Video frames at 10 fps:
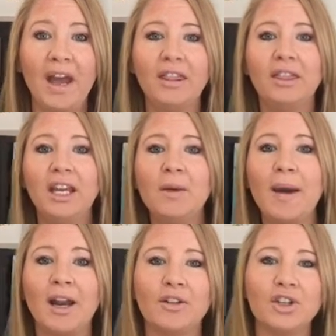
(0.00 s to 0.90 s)
And think
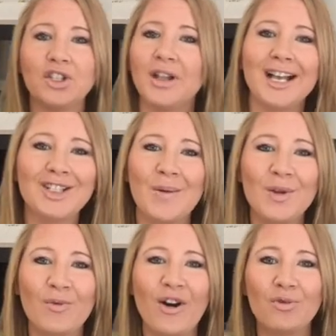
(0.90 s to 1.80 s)
about it, the last time
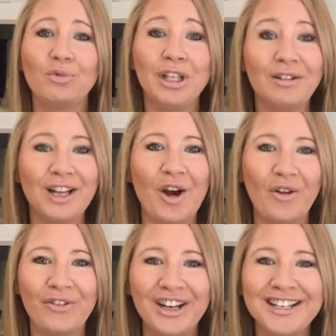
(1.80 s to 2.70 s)
you felt really, really
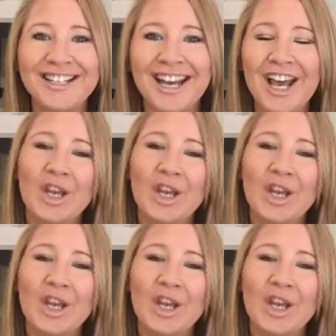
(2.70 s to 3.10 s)
confident,